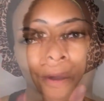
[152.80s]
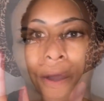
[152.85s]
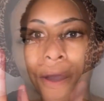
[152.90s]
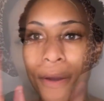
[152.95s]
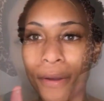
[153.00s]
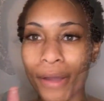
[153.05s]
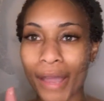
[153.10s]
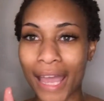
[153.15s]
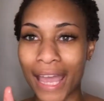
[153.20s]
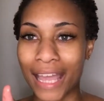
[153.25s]

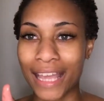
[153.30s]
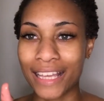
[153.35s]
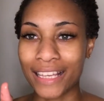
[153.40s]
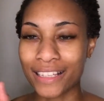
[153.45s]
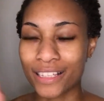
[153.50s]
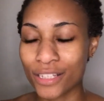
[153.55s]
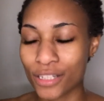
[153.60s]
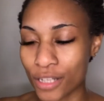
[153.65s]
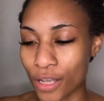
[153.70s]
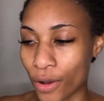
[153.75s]
Okay,
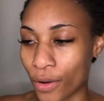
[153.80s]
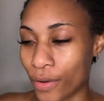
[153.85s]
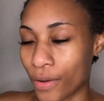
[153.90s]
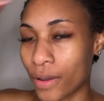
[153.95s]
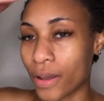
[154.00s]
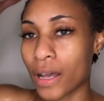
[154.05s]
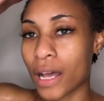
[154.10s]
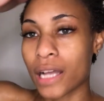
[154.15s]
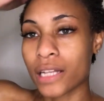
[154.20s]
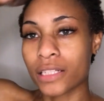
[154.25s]
so
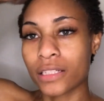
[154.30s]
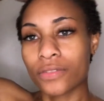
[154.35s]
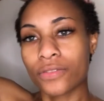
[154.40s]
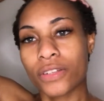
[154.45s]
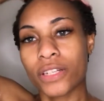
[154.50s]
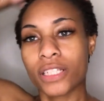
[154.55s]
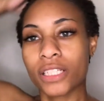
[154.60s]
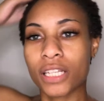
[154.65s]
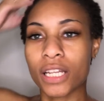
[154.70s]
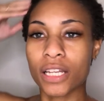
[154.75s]
I just
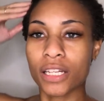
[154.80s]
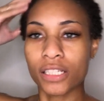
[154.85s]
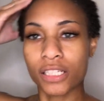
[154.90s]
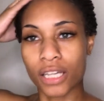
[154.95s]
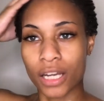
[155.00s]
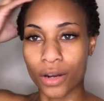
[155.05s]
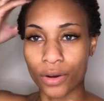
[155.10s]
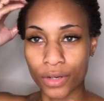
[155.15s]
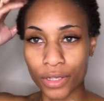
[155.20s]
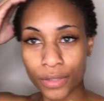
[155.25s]
finished taking a
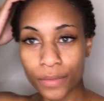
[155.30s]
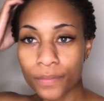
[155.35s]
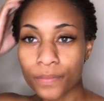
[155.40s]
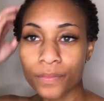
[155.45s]
shower.